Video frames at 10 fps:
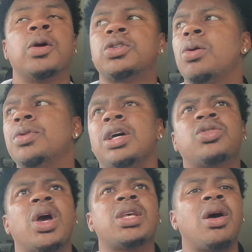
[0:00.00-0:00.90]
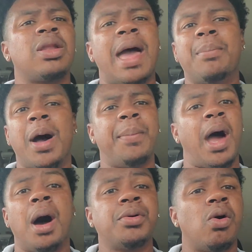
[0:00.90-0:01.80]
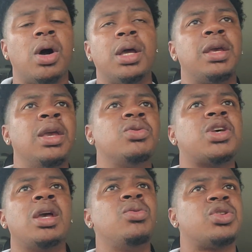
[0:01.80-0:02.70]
So Montrezl Harrell like bump it. He was